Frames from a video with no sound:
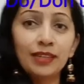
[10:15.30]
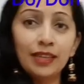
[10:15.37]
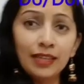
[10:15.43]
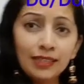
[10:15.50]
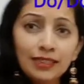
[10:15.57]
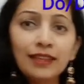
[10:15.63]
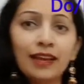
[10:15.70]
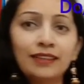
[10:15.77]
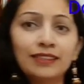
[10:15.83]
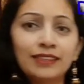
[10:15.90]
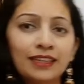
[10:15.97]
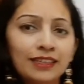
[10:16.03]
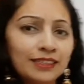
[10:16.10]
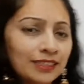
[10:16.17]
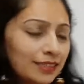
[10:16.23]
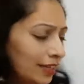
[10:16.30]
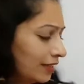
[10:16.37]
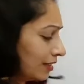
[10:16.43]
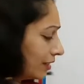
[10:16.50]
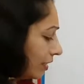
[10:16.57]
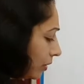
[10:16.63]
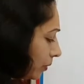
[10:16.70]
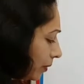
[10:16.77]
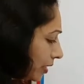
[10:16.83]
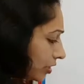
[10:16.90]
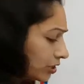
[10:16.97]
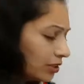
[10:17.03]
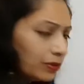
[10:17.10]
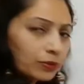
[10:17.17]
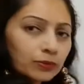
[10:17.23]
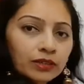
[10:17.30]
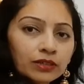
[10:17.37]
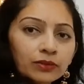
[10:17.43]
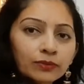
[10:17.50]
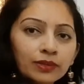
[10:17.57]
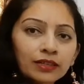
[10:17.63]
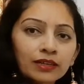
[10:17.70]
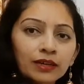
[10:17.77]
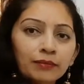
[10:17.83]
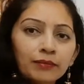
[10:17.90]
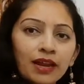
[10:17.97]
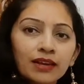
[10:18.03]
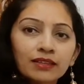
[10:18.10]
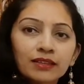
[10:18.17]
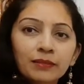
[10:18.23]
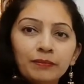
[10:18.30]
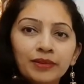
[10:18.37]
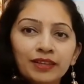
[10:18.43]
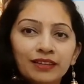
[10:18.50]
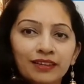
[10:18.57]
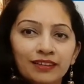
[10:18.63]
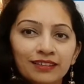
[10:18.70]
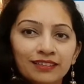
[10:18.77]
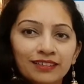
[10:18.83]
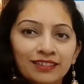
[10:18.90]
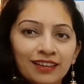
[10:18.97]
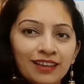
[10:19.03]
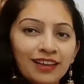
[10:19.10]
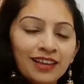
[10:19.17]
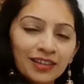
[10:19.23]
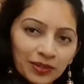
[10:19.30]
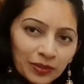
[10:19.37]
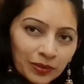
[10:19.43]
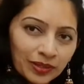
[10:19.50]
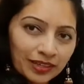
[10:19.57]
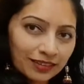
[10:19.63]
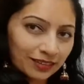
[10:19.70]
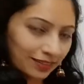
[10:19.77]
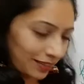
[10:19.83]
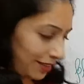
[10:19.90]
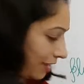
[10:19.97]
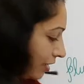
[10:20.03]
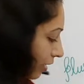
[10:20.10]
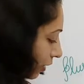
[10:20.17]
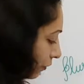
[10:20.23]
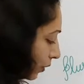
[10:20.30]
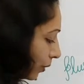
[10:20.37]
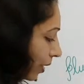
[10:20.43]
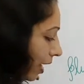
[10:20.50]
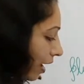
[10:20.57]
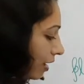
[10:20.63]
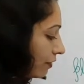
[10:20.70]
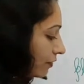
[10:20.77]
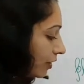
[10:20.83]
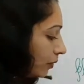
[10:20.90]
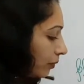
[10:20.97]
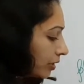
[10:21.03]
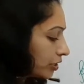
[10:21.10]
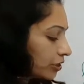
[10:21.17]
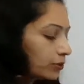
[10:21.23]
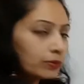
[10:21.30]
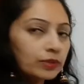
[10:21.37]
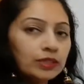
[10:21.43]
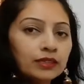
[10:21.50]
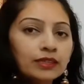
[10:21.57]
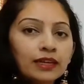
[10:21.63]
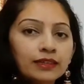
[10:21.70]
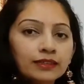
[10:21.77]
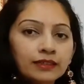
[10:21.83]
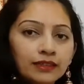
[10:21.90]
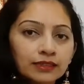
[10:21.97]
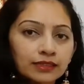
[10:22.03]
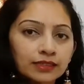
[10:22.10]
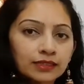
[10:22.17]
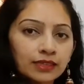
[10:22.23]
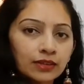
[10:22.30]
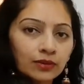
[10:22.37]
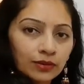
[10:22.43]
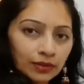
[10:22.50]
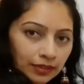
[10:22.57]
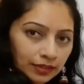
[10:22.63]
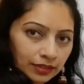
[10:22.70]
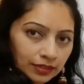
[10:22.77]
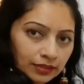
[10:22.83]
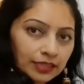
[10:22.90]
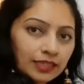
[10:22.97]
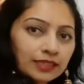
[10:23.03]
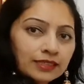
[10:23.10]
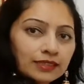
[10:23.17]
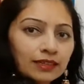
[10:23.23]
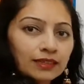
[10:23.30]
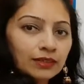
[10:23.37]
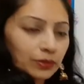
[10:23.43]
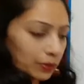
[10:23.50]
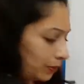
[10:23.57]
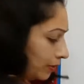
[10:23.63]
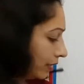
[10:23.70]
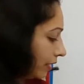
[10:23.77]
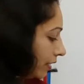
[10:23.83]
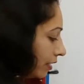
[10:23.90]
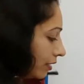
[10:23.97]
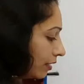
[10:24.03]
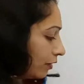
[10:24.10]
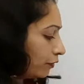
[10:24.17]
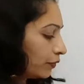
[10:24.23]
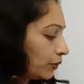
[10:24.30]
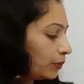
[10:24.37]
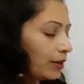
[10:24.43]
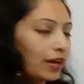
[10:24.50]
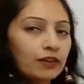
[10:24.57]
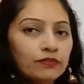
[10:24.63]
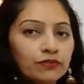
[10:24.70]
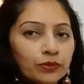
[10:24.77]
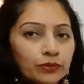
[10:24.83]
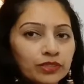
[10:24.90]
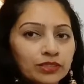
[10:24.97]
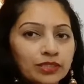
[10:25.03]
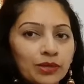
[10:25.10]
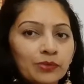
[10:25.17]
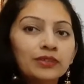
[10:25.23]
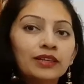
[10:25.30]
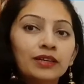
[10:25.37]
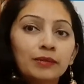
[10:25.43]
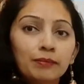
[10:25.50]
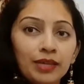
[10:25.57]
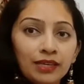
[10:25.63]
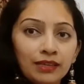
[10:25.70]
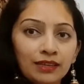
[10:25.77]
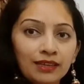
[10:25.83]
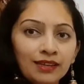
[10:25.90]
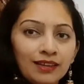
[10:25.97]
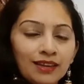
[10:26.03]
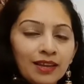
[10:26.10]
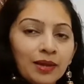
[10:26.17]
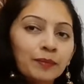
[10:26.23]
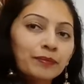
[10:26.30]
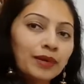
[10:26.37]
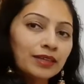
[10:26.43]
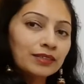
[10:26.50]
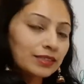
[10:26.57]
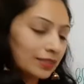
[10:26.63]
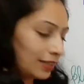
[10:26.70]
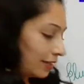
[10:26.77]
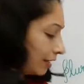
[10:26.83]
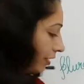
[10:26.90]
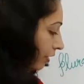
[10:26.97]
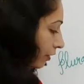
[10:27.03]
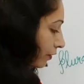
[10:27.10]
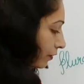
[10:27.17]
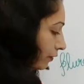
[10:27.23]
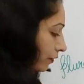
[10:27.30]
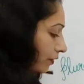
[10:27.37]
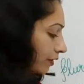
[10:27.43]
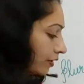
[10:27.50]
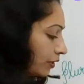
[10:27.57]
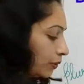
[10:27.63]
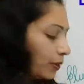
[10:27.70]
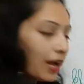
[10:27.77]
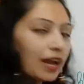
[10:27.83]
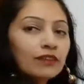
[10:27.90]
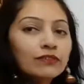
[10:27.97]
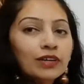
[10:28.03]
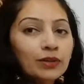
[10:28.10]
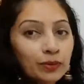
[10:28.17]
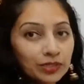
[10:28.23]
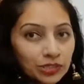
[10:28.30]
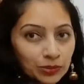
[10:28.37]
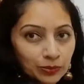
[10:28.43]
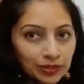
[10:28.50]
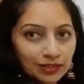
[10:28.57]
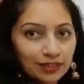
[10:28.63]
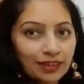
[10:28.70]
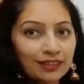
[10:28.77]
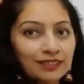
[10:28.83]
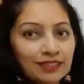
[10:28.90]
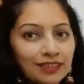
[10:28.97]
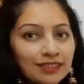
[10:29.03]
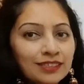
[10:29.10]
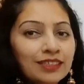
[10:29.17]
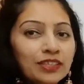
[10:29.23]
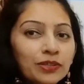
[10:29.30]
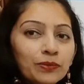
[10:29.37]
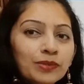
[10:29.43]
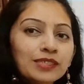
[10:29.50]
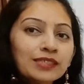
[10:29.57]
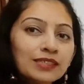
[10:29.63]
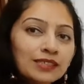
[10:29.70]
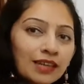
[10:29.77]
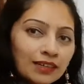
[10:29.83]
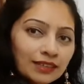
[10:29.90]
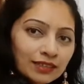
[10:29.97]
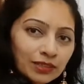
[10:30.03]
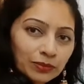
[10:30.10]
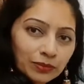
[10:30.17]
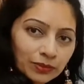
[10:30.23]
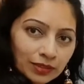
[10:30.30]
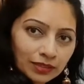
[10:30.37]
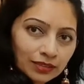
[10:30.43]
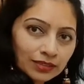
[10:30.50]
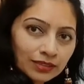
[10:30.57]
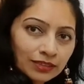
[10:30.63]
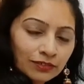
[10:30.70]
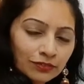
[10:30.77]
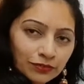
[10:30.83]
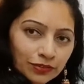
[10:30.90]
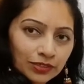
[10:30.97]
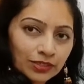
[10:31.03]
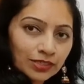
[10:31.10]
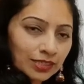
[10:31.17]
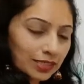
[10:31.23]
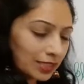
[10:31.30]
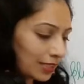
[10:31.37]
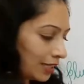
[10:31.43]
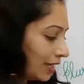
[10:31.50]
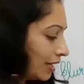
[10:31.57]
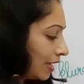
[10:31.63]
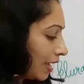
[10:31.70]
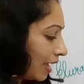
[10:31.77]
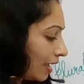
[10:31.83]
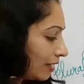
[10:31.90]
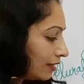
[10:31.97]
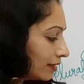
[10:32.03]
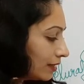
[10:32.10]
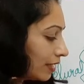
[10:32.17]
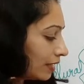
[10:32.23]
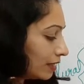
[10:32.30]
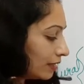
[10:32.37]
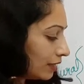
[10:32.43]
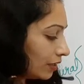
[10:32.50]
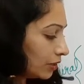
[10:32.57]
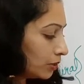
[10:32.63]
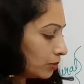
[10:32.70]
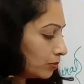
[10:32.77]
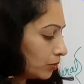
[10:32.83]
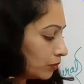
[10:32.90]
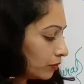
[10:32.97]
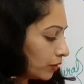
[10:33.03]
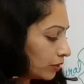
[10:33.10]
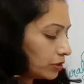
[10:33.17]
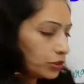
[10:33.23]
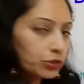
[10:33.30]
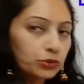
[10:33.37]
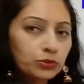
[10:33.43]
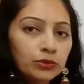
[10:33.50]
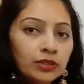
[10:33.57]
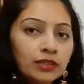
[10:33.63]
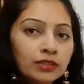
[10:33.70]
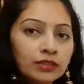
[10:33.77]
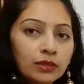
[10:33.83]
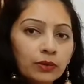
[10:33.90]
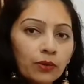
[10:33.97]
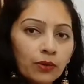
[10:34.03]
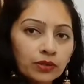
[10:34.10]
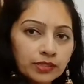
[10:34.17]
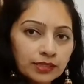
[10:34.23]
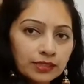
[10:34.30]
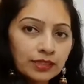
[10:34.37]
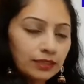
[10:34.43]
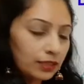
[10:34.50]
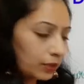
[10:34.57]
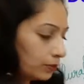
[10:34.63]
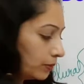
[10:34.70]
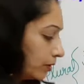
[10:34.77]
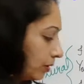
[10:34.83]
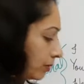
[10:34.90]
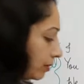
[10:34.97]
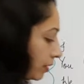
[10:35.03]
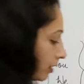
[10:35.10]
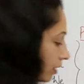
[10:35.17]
In that case, the question word will come at the beginning. Look here, if you have a question word like this, these are only a few I have noted down, there are many, but if you have a question word like this, then you will start the word first and then you move on to the auxiliary verb,